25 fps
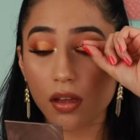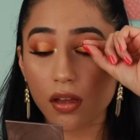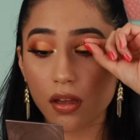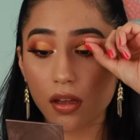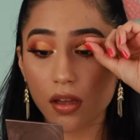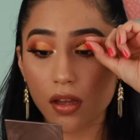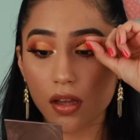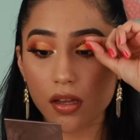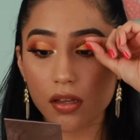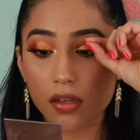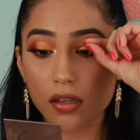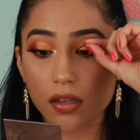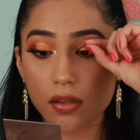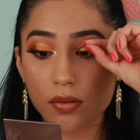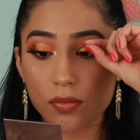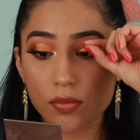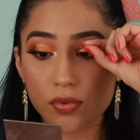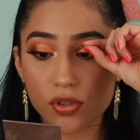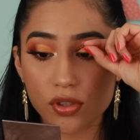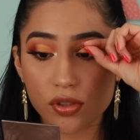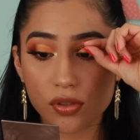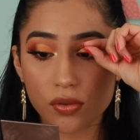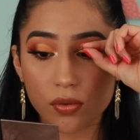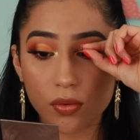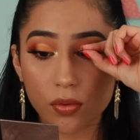I am
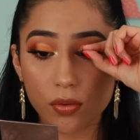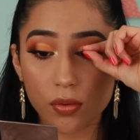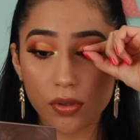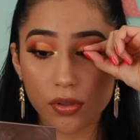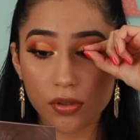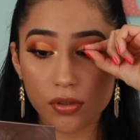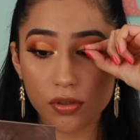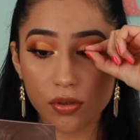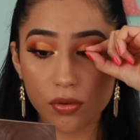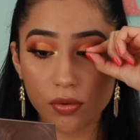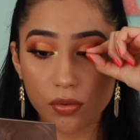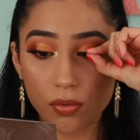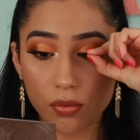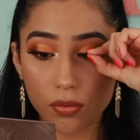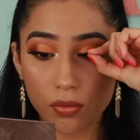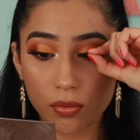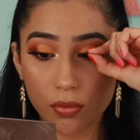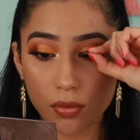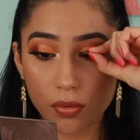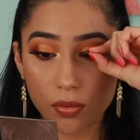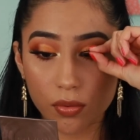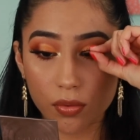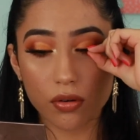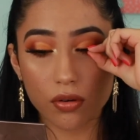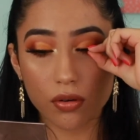just going to
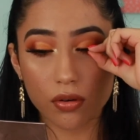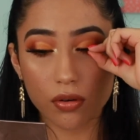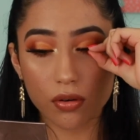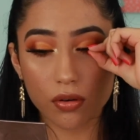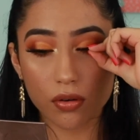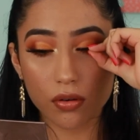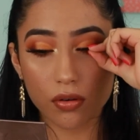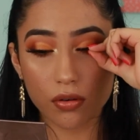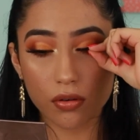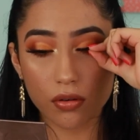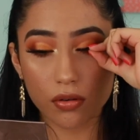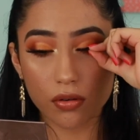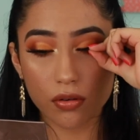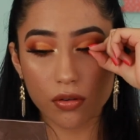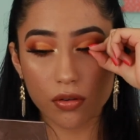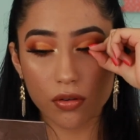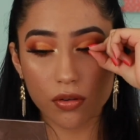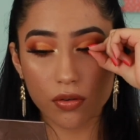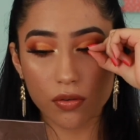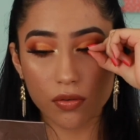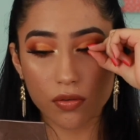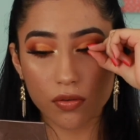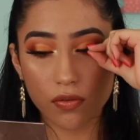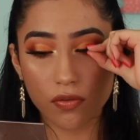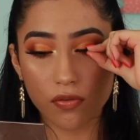
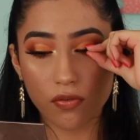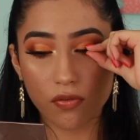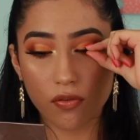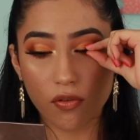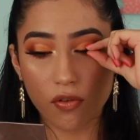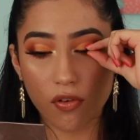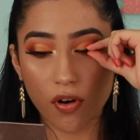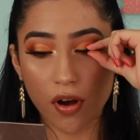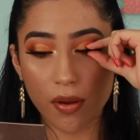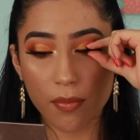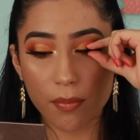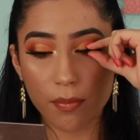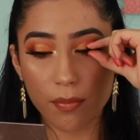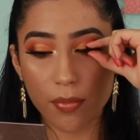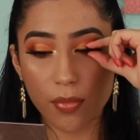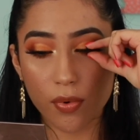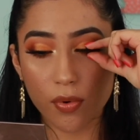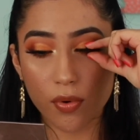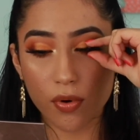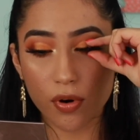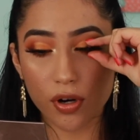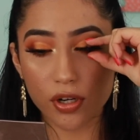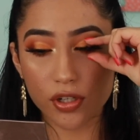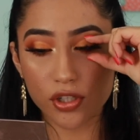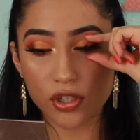glue the front
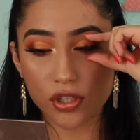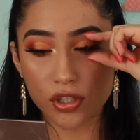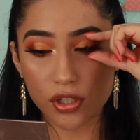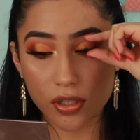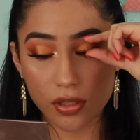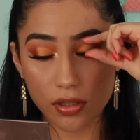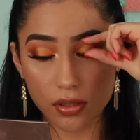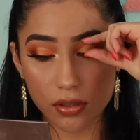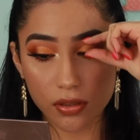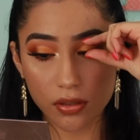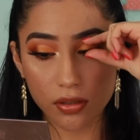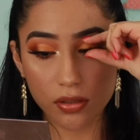portion,